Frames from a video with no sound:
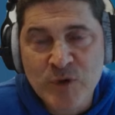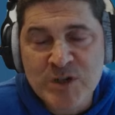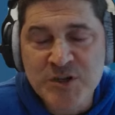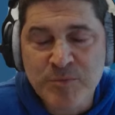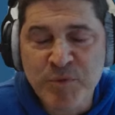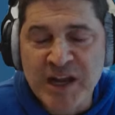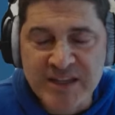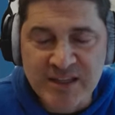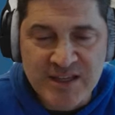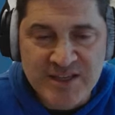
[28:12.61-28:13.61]
what's your
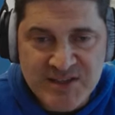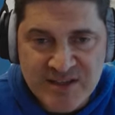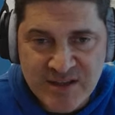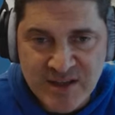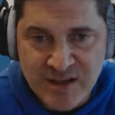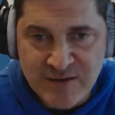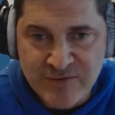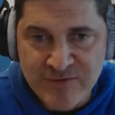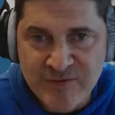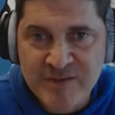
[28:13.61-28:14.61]
bucket list
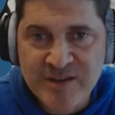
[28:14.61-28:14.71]
of